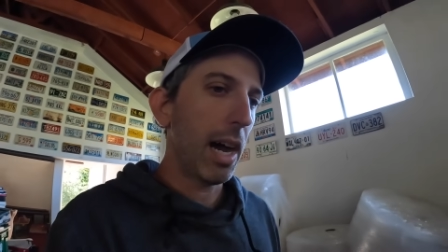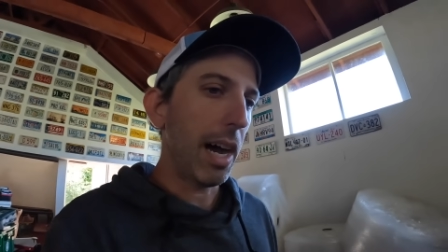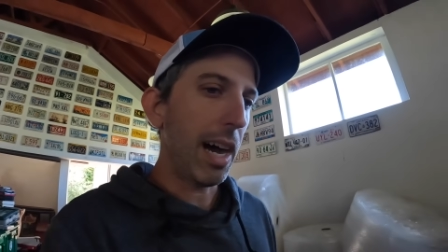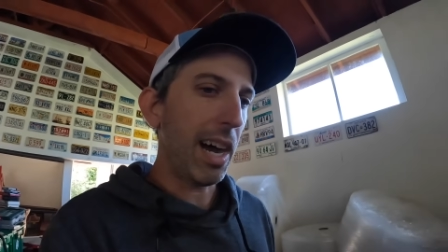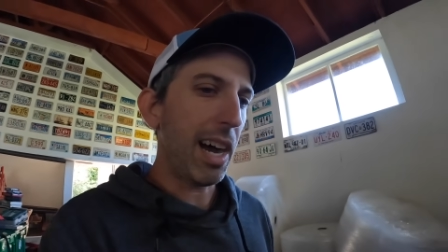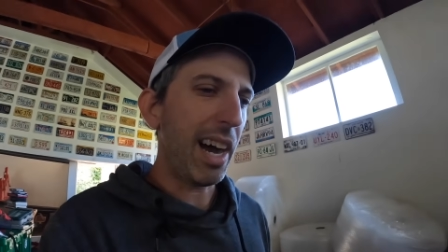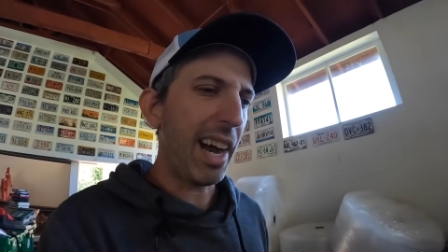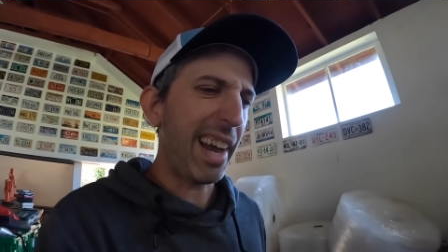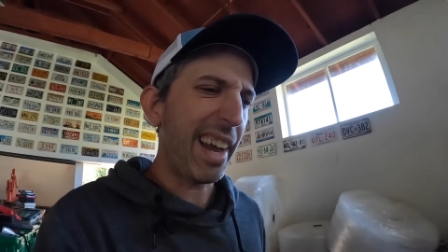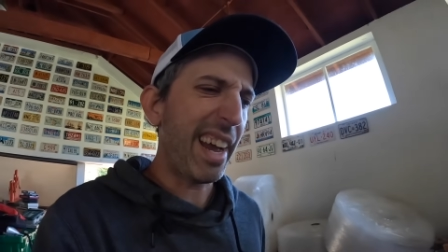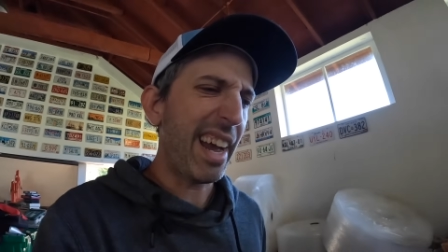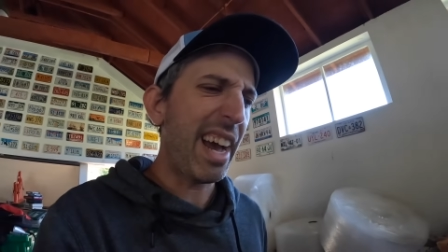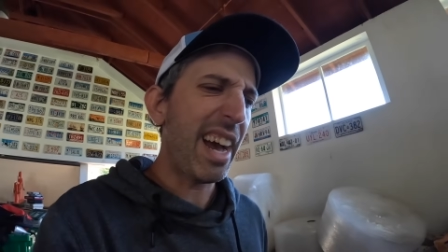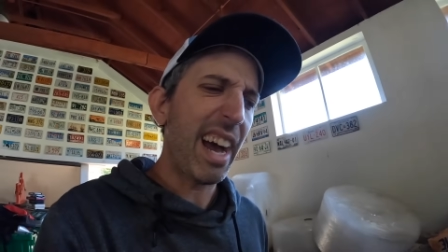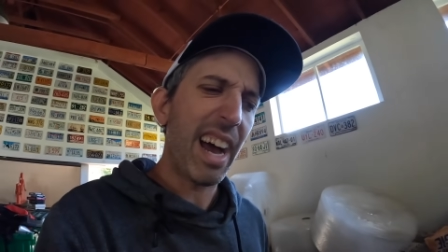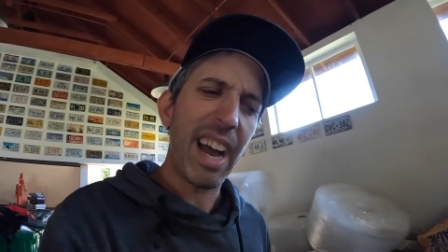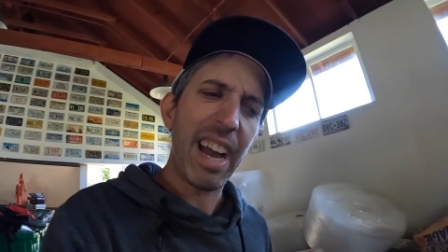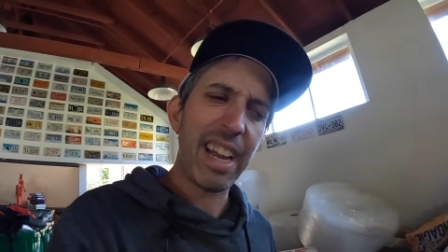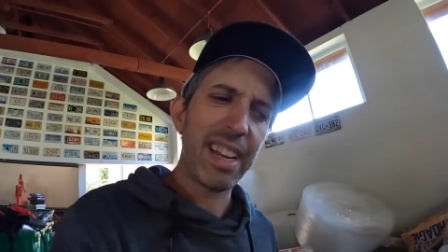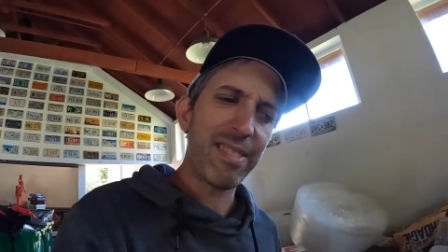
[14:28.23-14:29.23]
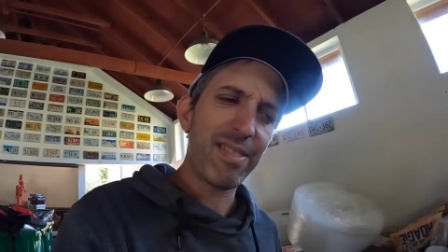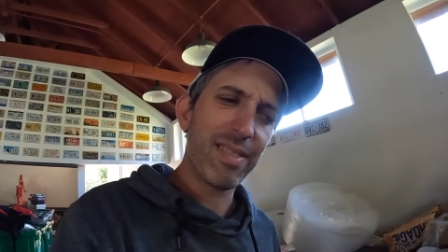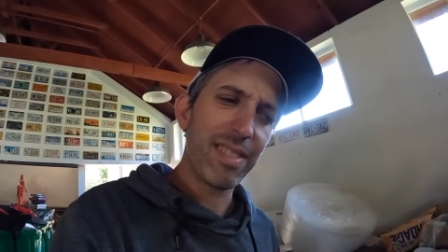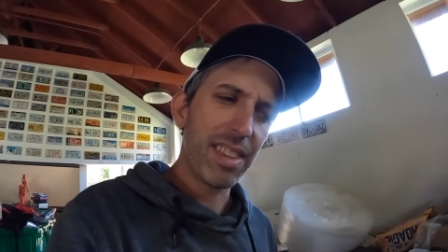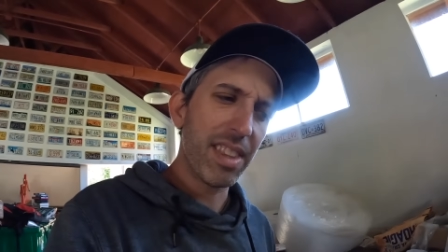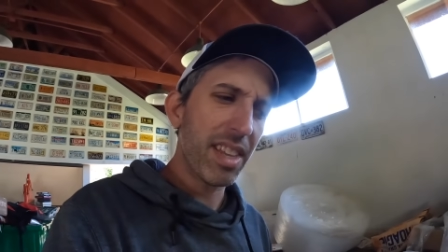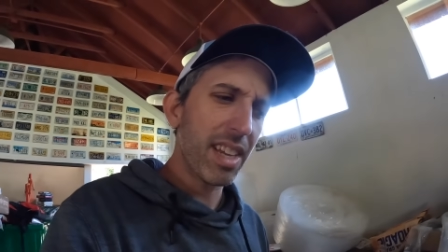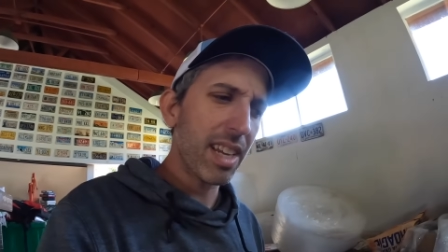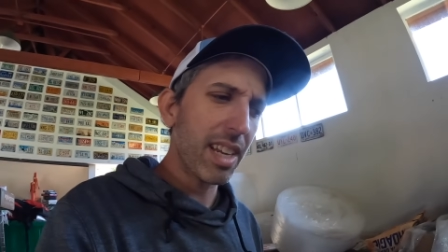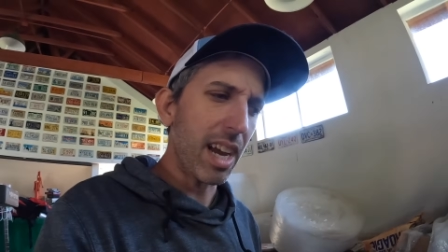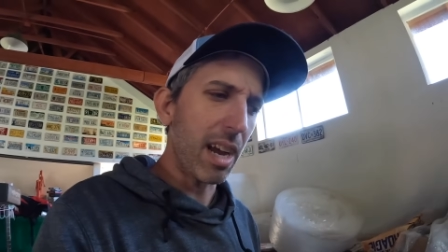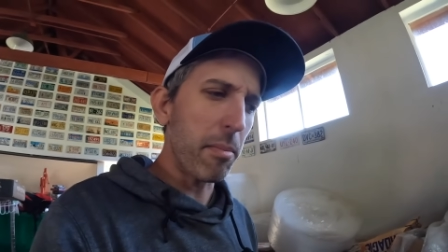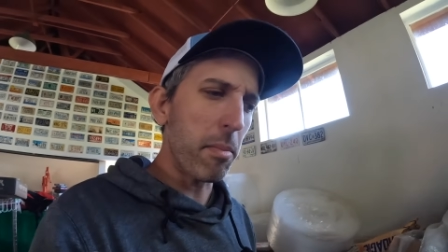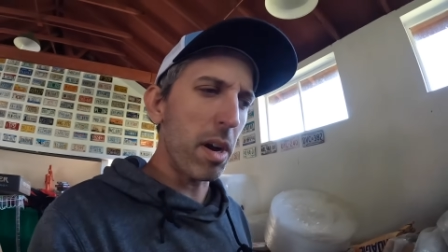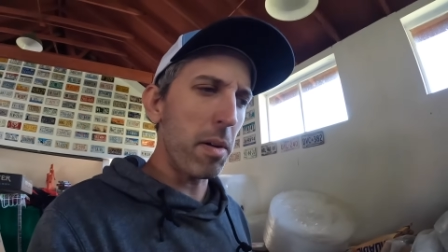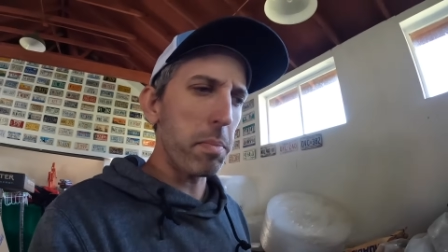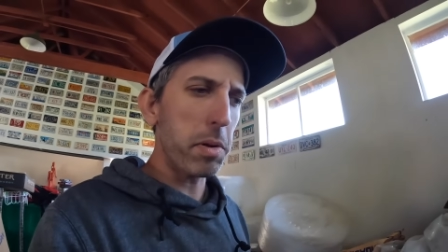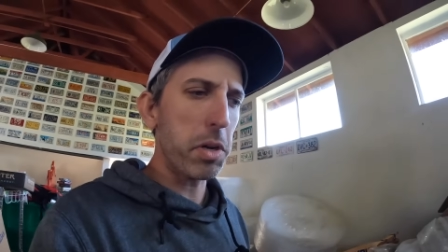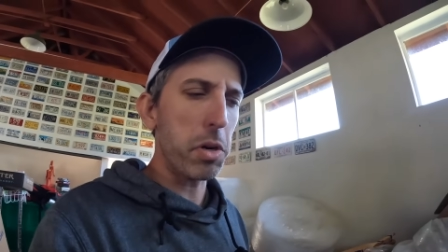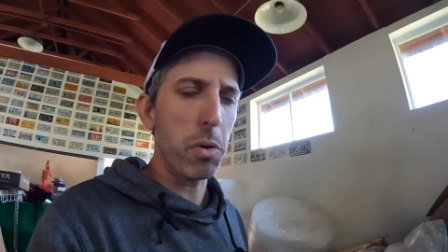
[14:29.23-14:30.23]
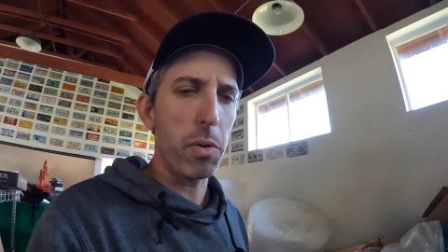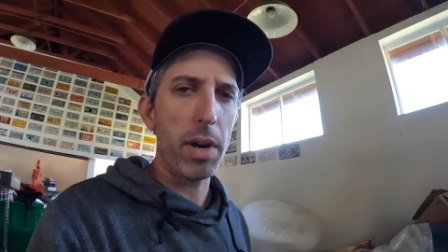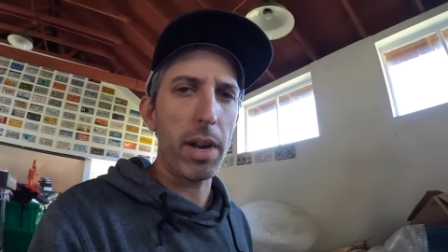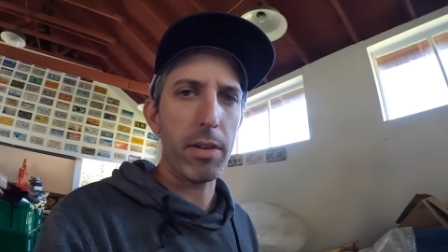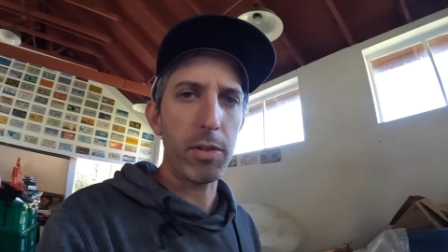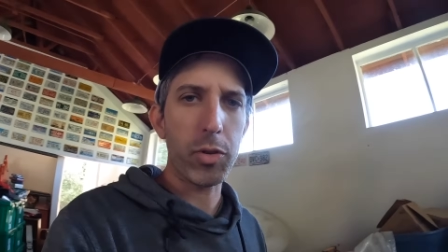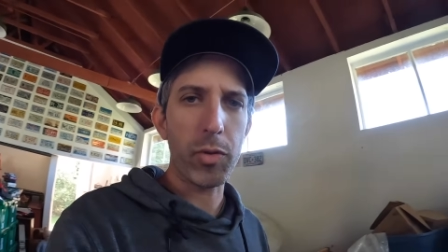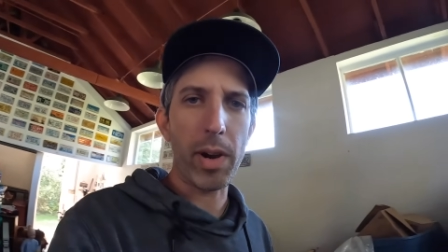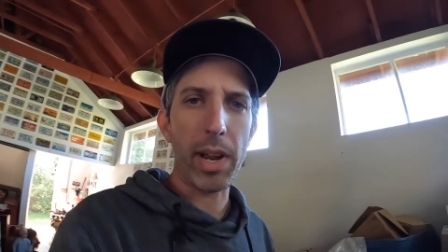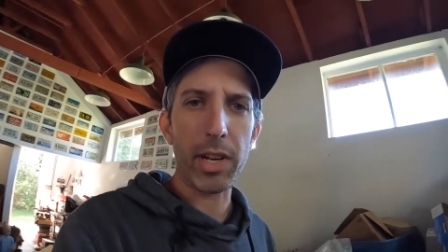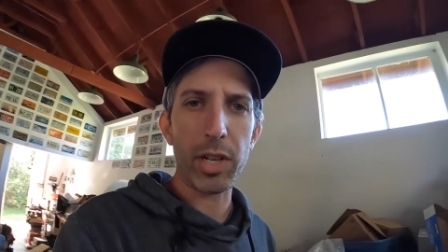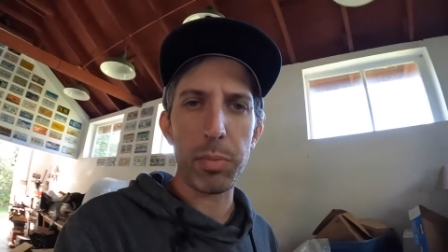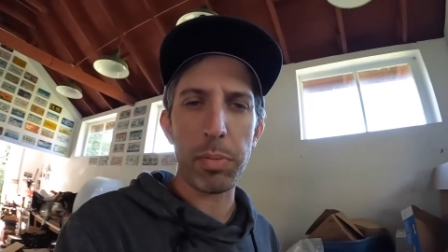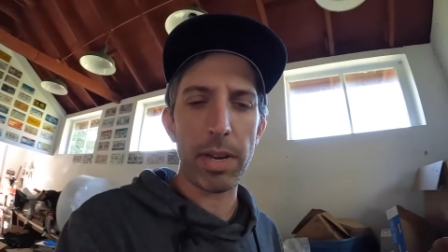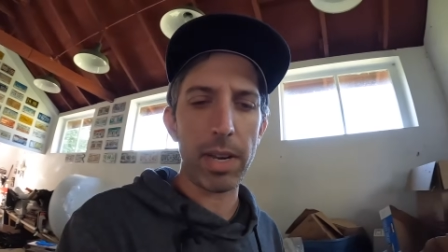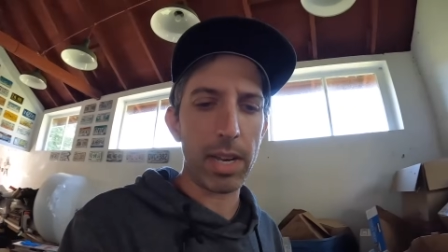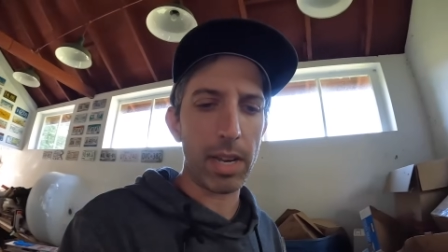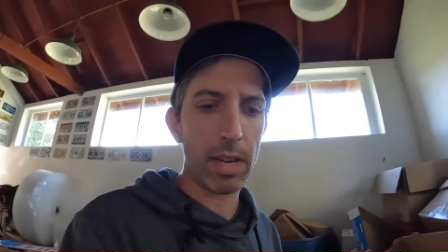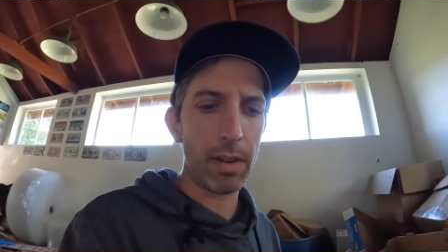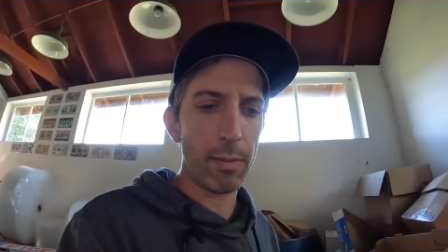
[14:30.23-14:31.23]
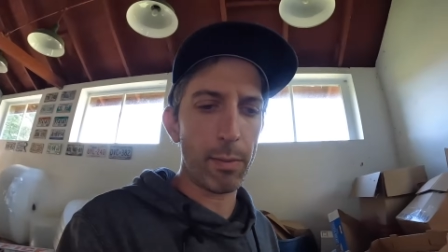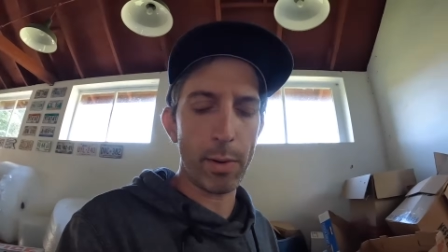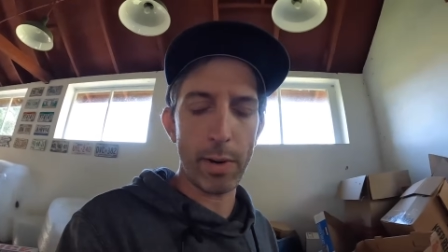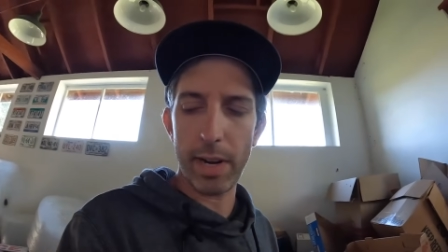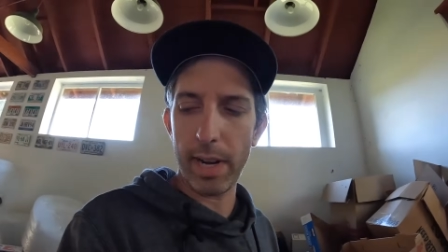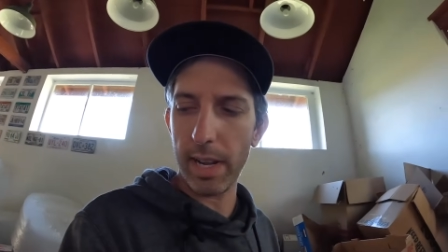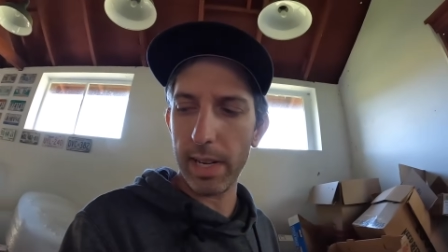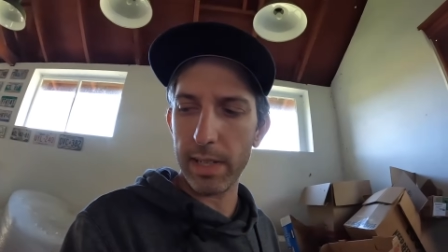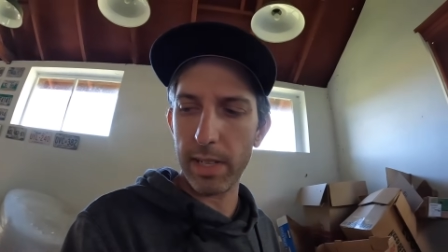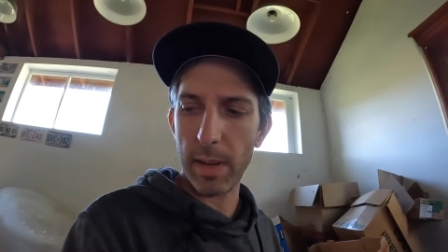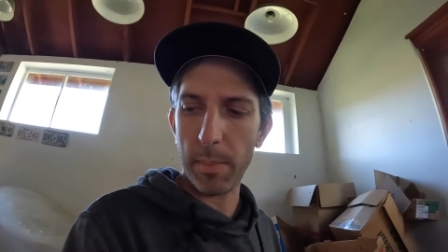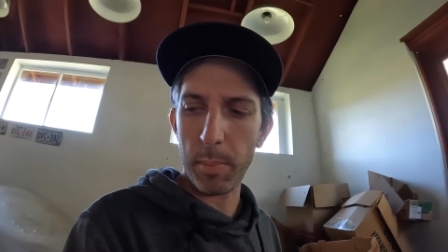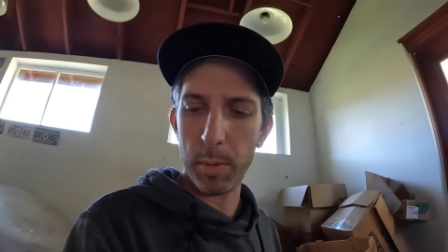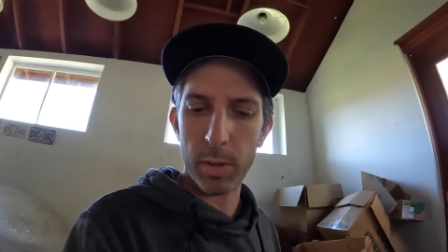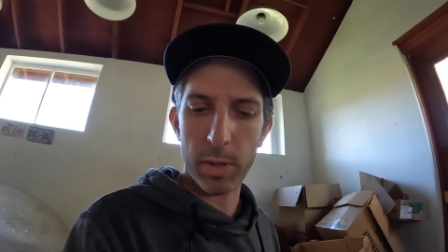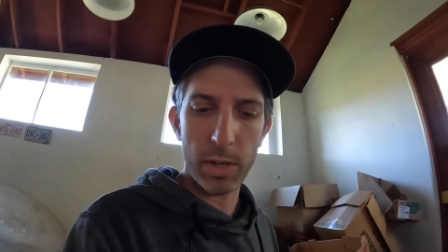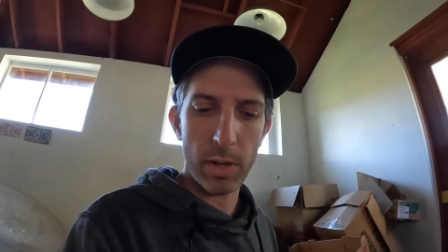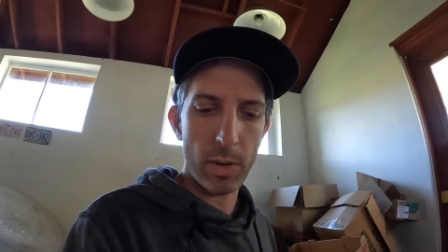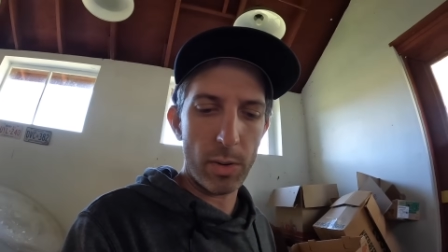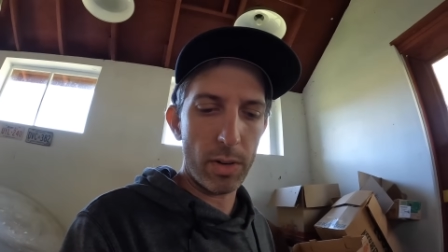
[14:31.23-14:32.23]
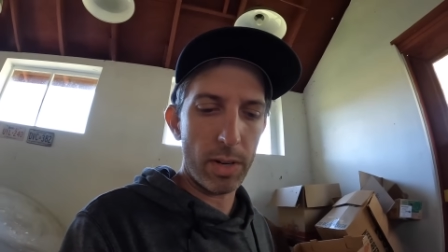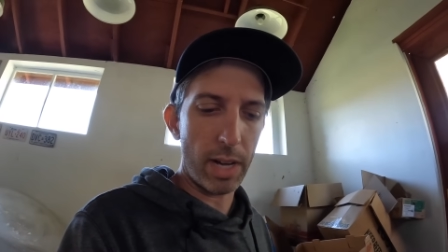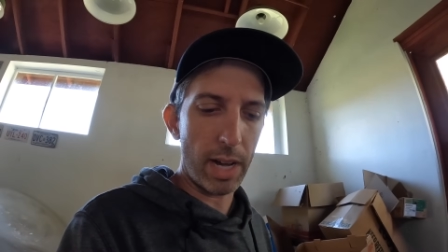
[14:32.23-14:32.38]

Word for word: I I think I might be going out trash picking for next episode.